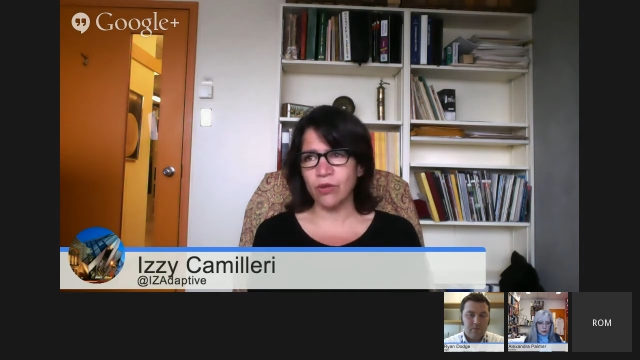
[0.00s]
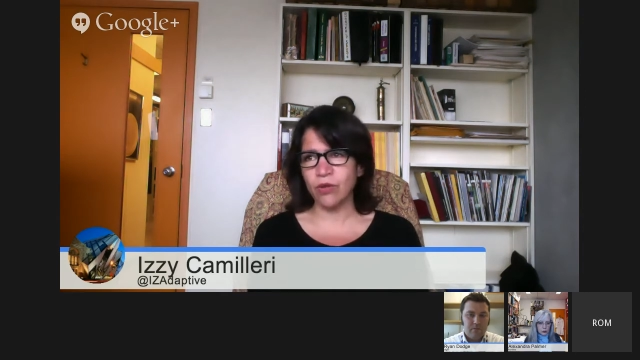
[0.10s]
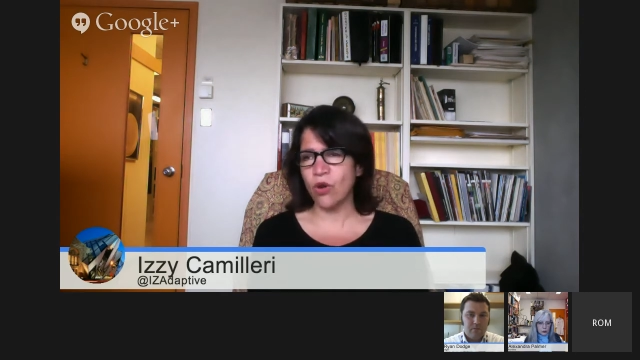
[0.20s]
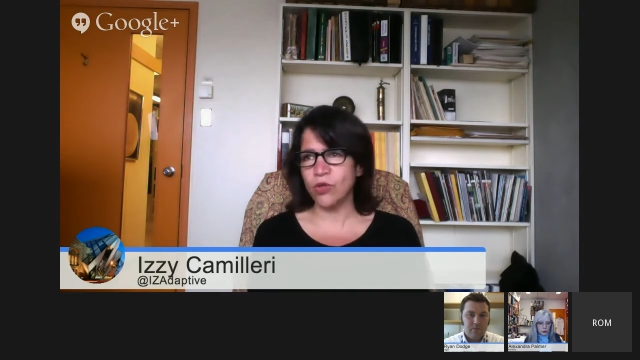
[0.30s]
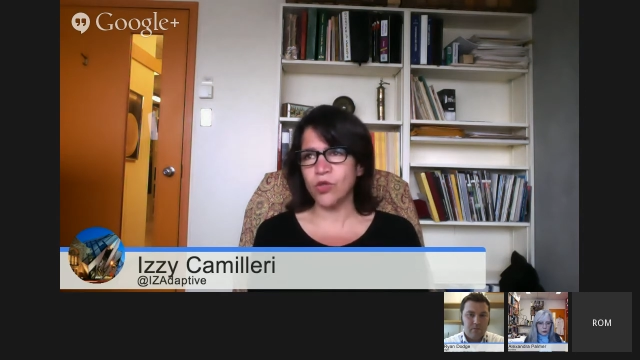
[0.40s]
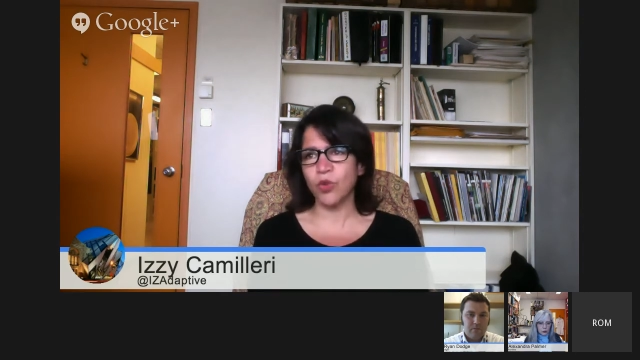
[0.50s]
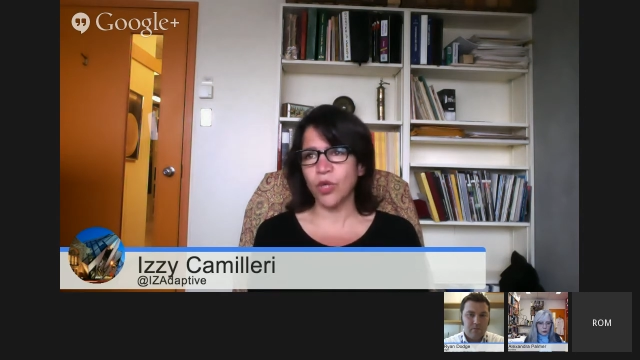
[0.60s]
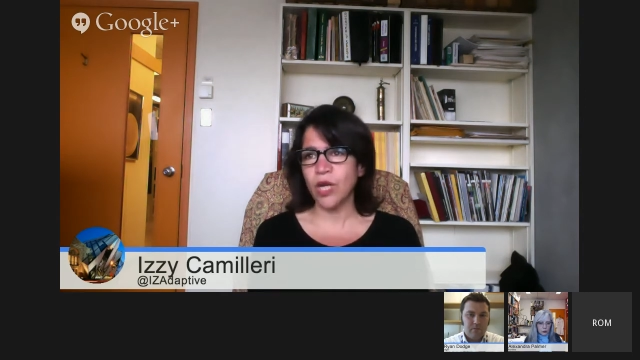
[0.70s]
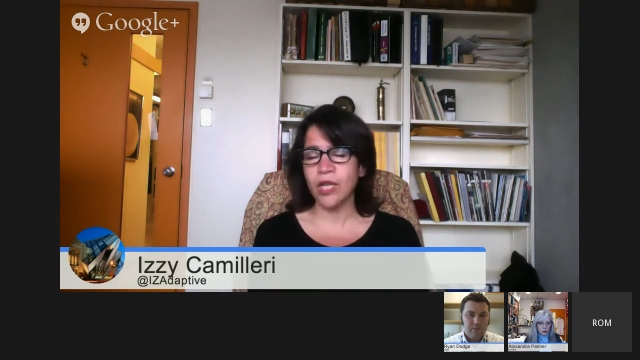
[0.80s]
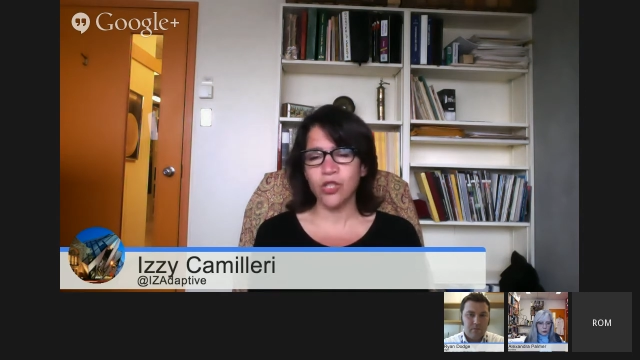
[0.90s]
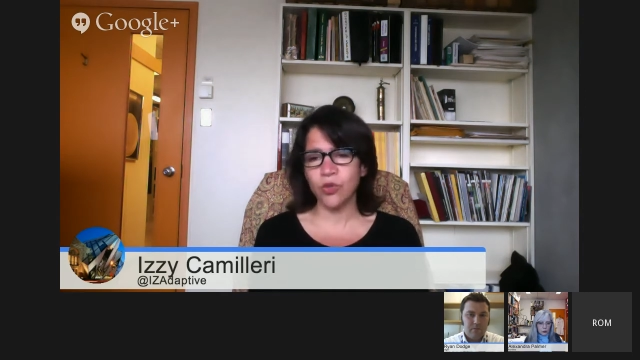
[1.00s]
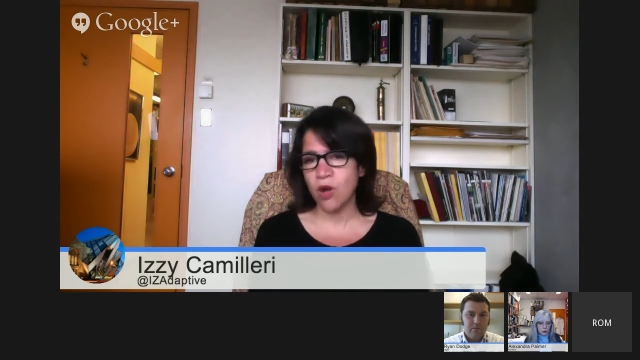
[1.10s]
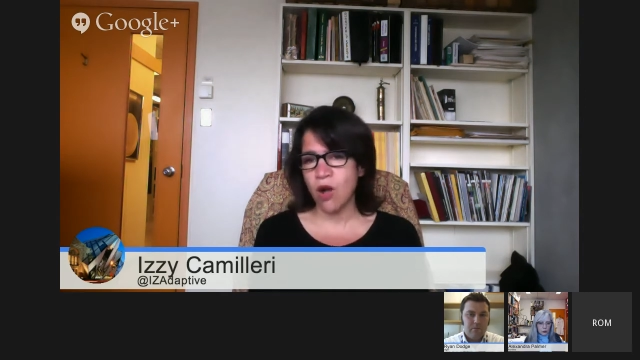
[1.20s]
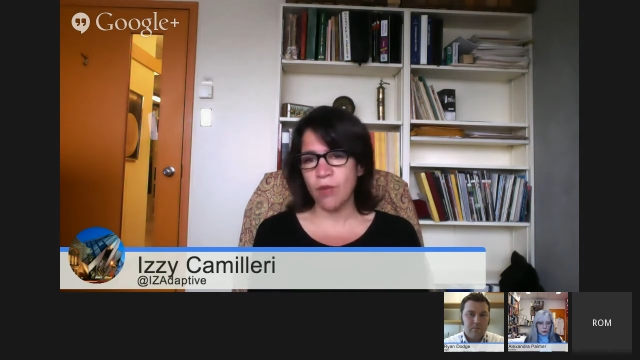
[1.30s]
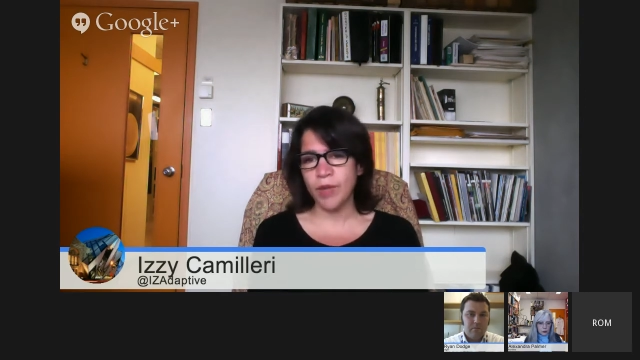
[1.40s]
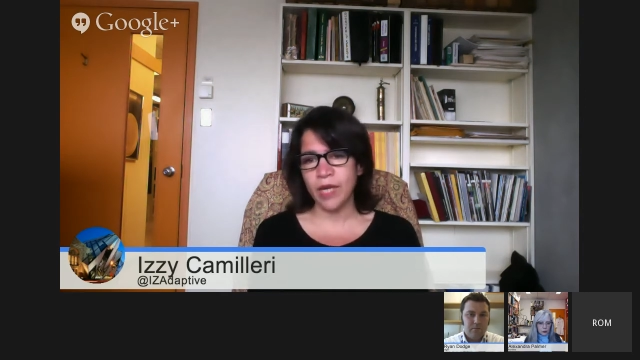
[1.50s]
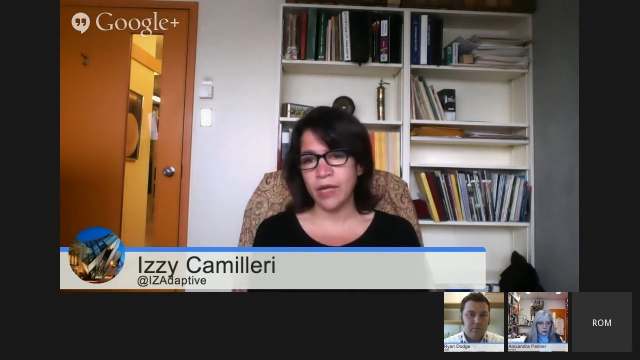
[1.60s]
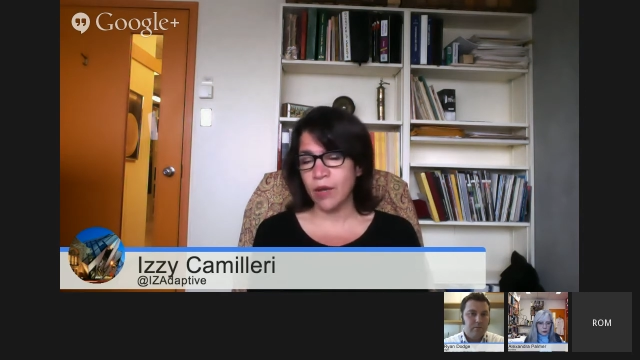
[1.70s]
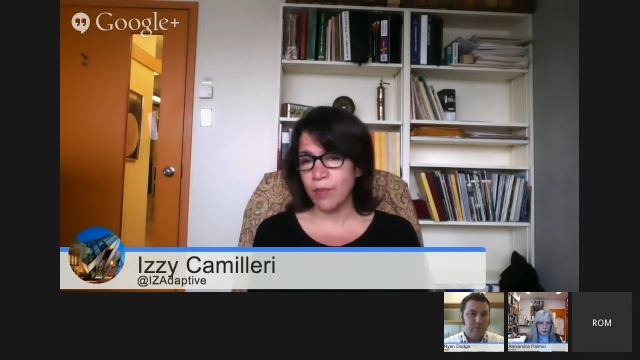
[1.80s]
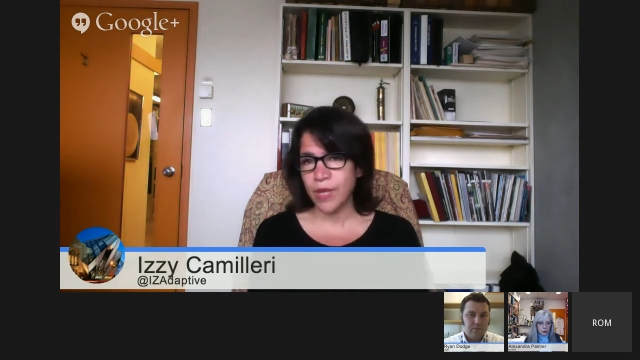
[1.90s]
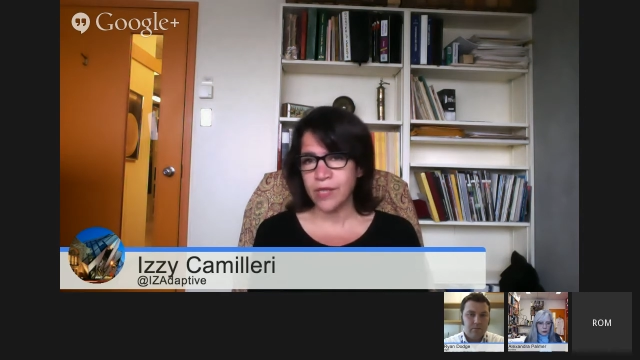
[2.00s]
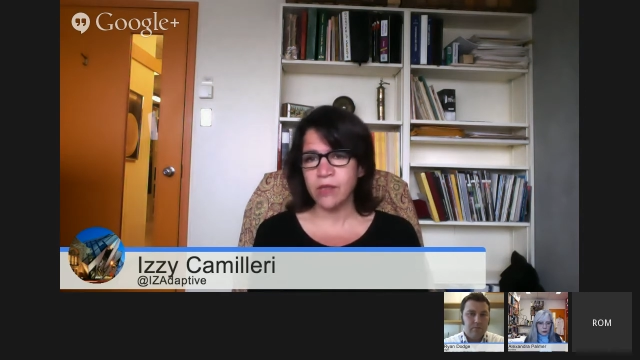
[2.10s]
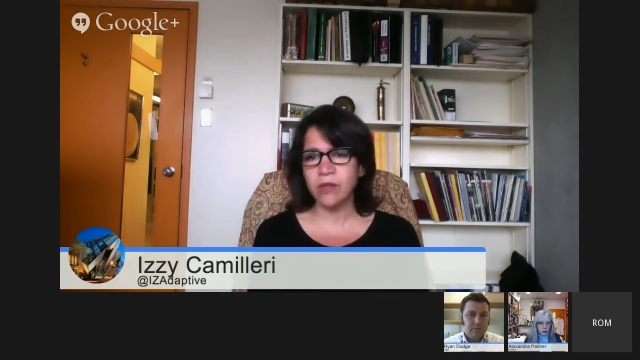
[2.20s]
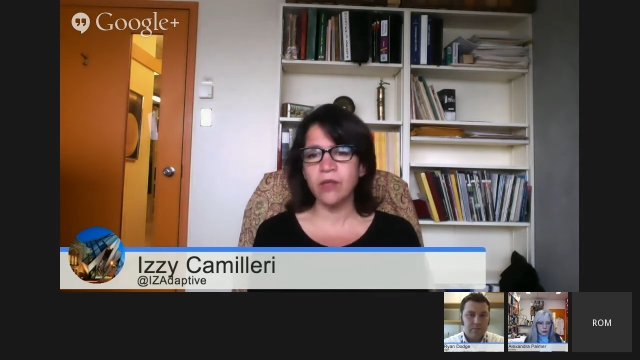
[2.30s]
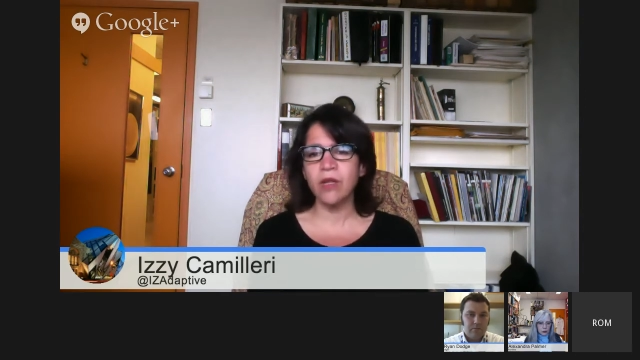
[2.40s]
coats were cut to accommodate a bustle,